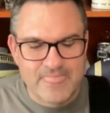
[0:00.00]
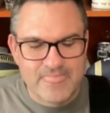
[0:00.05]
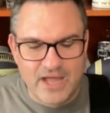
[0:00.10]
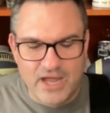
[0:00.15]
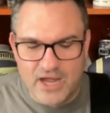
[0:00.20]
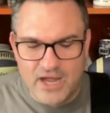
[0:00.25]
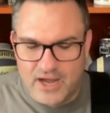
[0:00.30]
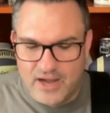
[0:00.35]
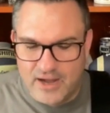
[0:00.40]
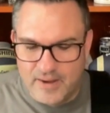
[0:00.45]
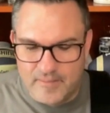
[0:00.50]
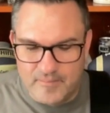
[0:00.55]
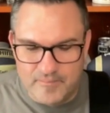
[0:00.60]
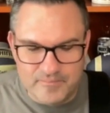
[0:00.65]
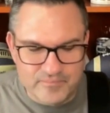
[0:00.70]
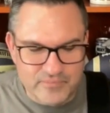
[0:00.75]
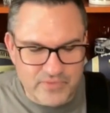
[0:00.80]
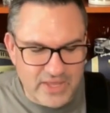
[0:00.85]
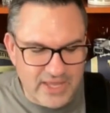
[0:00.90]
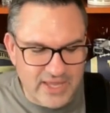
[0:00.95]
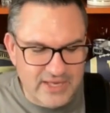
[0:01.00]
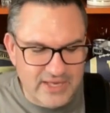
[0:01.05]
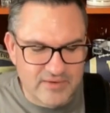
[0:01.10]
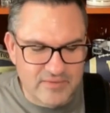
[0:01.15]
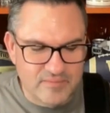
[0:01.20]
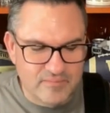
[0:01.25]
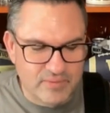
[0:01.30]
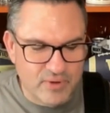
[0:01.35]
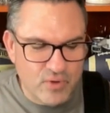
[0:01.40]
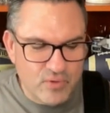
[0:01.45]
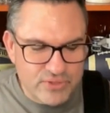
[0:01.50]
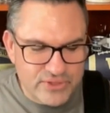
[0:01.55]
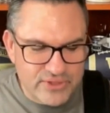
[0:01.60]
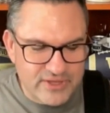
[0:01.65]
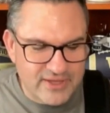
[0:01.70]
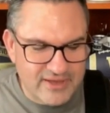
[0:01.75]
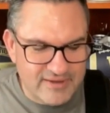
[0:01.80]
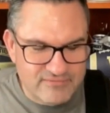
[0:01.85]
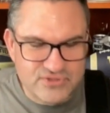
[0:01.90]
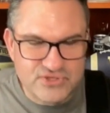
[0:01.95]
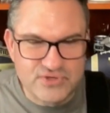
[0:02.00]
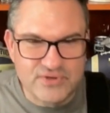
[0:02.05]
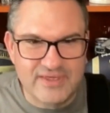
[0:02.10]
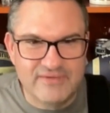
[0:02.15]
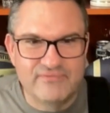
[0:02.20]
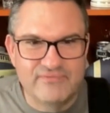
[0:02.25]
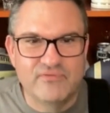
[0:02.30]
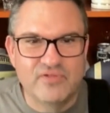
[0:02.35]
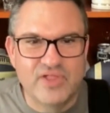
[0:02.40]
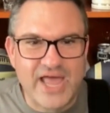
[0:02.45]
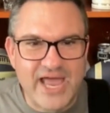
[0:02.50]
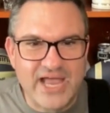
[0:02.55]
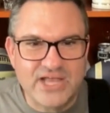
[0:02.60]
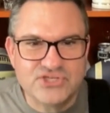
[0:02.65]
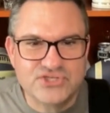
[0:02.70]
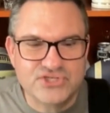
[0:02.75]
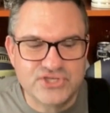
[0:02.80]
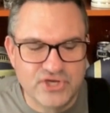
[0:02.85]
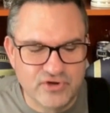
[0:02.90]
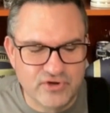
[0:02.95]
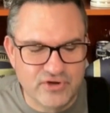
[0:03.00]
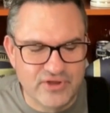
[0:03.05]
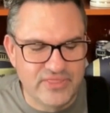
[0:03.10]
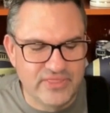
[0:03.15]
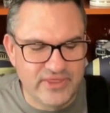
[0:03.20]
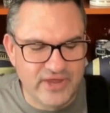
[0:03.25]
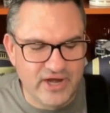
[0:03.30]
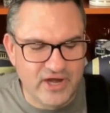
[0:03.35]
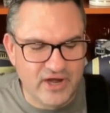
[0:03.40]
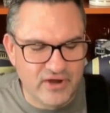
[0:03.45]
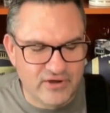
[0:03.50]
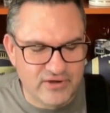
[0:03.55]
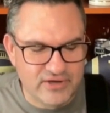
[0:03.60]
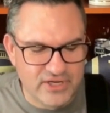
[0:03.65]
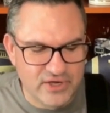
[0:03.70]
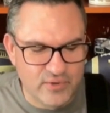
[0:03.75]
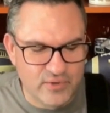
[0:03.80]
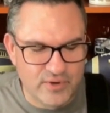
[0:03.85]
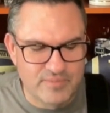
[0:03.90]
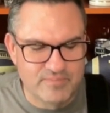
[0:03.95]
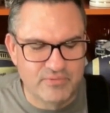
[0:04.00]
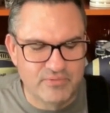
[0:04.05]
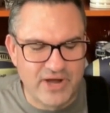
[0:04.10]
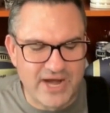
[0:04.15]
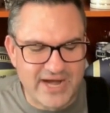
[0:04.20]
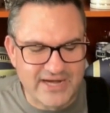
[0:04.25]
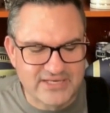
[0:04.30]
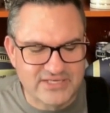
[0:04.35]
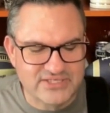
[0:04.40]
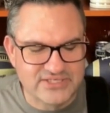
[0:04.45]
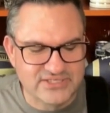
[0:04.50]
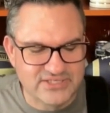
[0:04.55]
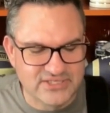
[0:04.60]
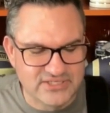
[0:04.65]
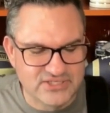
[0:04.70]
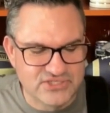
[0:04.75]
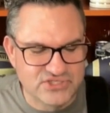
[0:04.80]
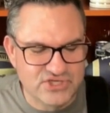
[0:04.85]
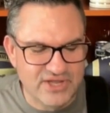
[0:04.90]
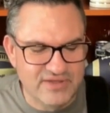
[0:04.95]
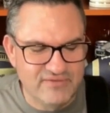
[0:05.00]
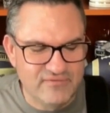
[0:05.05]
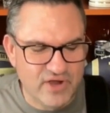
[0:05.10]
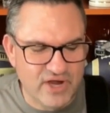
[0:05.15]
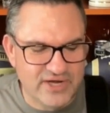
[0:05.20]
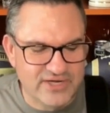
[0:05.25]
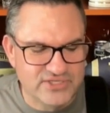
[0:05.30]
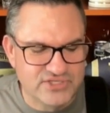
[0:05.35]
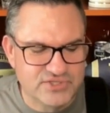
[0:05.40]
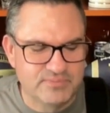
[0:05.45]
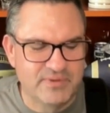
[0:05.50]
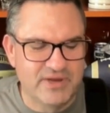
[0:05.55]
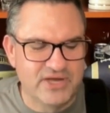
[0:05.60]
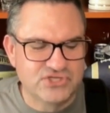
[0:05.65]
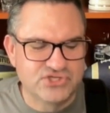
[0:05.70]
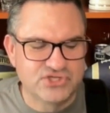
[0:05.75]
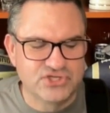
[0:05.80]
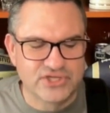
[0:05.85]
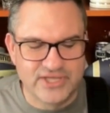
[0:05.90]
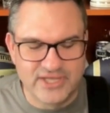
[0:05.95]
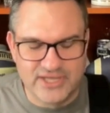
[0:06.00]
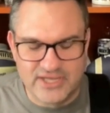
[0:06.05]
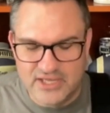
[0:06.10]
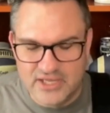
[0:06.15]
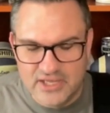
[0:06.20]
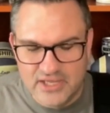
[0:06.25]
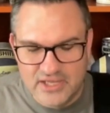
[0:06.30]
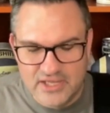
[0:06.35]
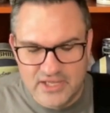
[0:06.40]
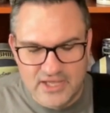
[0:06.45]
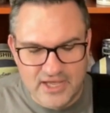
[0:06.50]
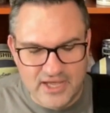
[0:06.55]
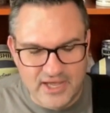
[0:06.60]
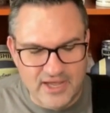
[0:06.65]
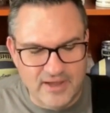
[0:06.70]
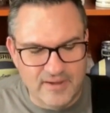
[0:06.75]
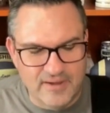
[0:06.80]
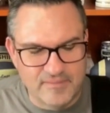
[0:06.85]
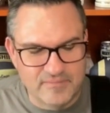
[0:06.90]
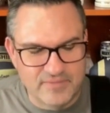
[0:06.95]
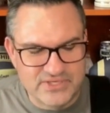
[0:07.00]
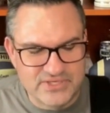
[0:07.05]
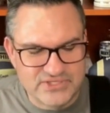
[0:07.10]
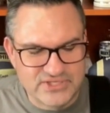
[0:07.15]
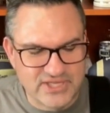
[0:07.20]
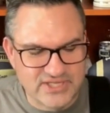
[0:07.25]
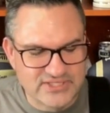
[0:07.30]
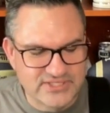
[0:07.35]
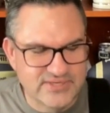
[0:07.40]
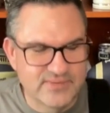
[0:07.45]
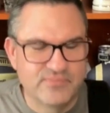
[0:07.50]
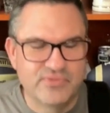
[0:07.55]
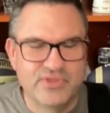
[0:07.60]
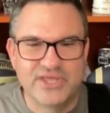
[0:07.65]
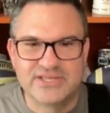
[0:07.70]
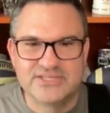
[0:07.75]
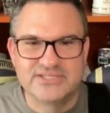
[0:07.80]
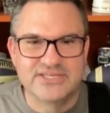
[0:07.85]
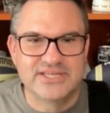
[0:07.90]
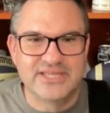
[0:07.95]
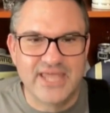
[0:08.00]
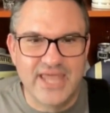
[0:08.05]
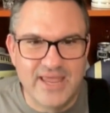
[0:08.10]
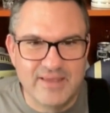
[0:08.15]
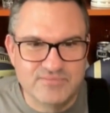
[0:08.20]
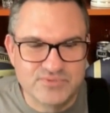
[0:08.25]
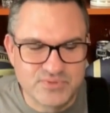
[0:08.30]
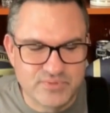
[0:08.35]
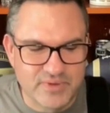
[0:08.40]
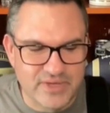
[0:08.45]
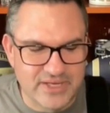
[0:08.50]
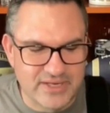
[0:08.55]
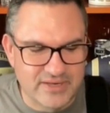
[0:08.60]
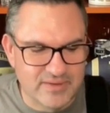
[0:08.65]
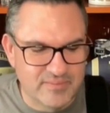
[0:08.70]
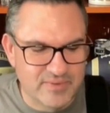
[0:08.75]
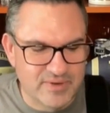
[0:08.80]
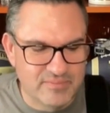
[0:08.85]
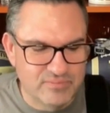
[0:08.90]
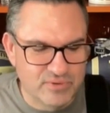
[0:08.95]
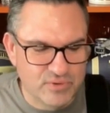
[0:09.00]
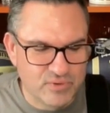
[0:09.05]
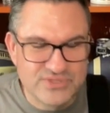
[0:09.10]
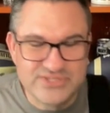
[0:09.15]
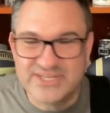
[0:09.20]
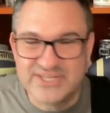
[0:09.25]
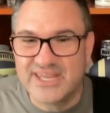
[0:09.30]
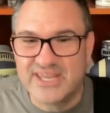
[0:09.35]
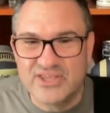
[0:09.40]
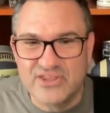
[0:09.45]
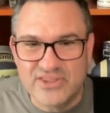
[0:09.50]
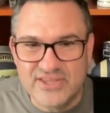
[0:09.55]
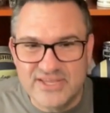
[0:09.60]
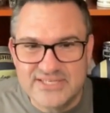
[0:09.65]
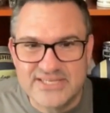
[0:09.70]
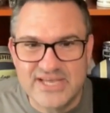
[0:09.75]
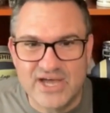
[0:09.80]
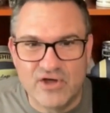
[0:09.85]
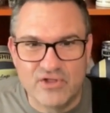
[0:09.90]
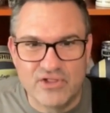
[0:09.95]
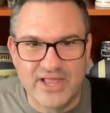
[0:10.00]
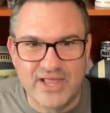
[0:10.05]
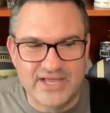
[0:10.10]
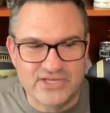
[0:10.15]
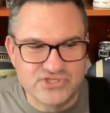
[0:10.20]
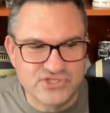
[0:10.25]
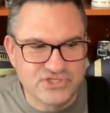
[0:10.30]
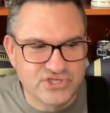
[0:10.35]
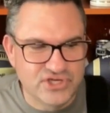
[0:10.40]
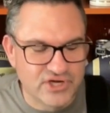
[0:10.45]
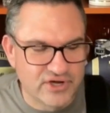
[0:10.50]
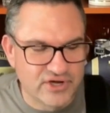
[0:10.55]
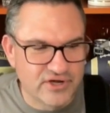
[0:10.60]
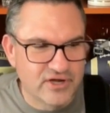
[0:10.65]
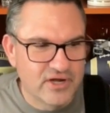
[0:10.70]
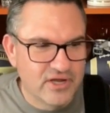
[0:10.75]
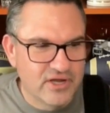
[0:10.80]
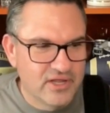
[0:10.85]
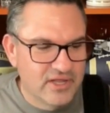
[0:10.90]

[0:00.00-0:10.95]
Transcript: And both have flashed here and there, in practices. Javon especially has done some things in games, but blew his Achilles out last year.